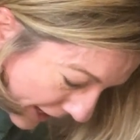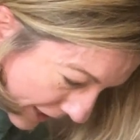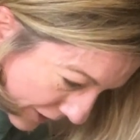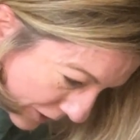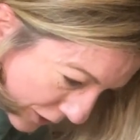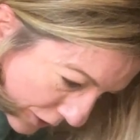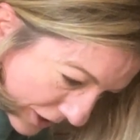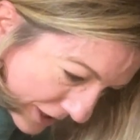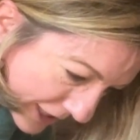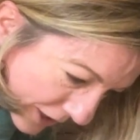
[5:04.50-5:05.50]
because you're
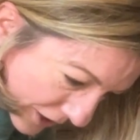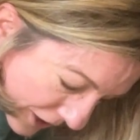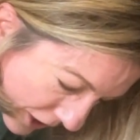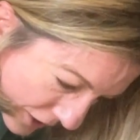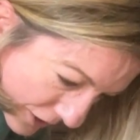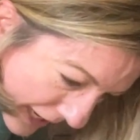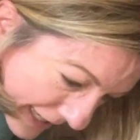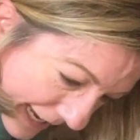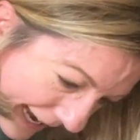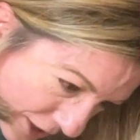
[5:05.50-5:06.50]
still
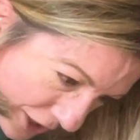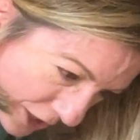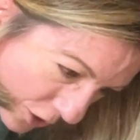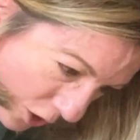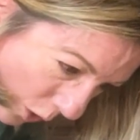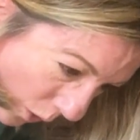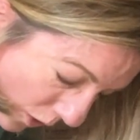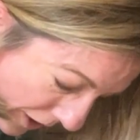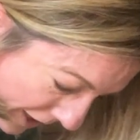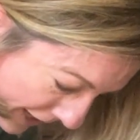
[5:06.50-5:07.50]
engaging your
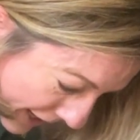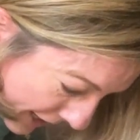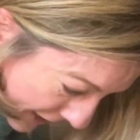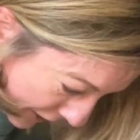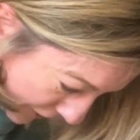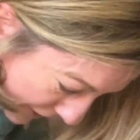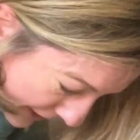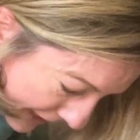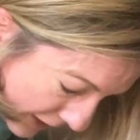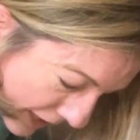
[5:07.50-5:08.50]
core, you're
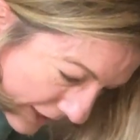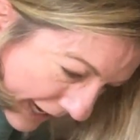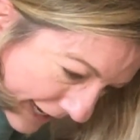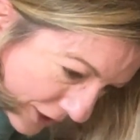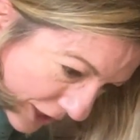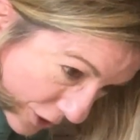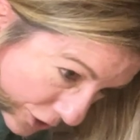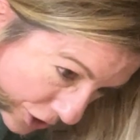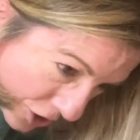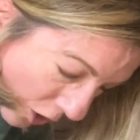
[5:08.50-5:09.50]
engaging your
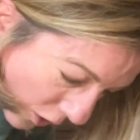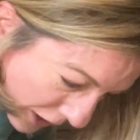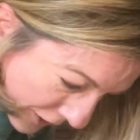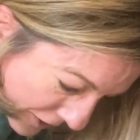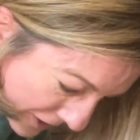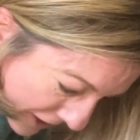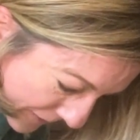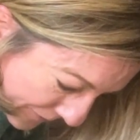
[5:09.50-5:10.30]
shoulders,